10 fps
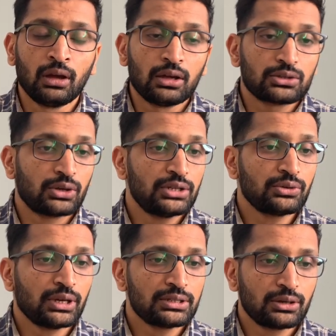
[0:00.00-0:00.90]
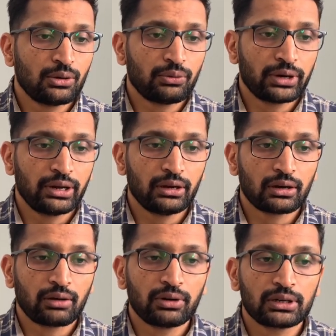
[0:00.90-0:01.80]
So as you can see over
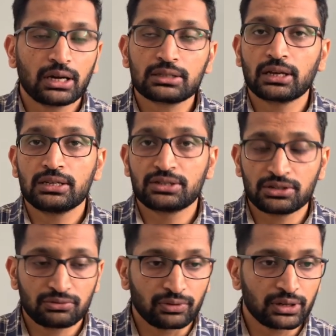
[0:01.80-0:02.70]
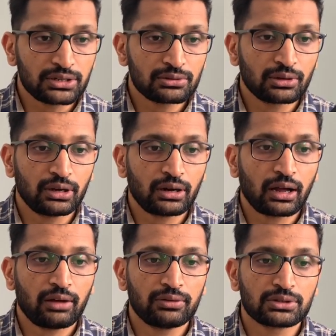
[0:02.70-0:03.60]
here, our task has just finished. So here I
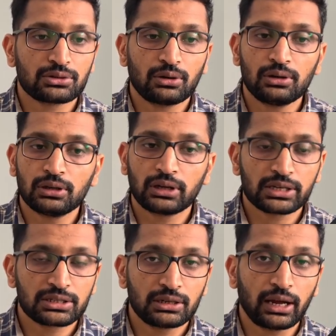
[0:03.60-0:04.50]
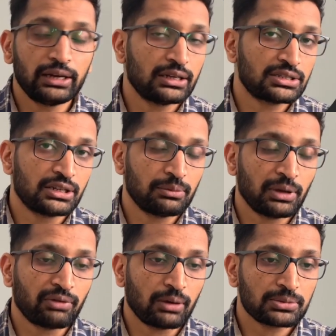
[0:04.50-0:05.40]
have installed the light
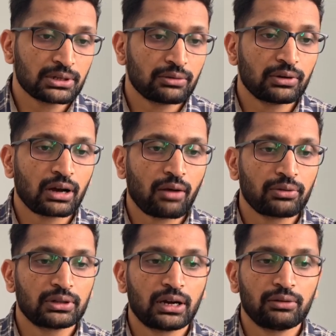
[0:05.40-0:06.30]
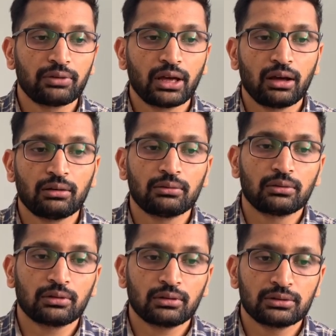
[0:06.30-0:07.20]
HTTP web server. After that, we have
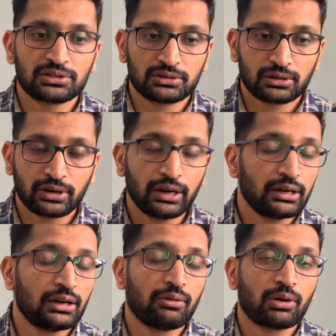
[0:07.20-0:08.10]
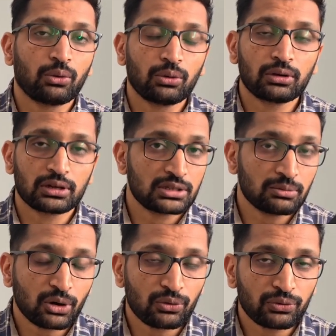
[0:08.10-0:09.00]
created our own
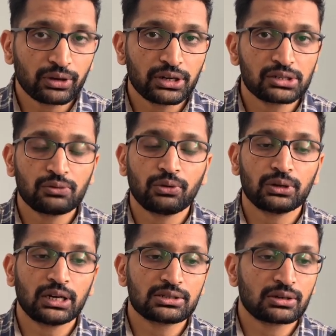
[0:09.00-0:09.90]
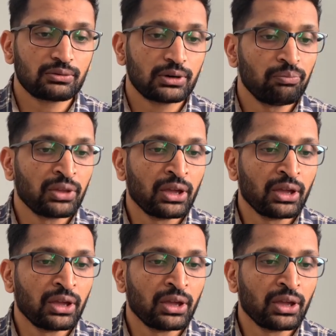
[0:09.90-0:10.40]
custom configuration for that server.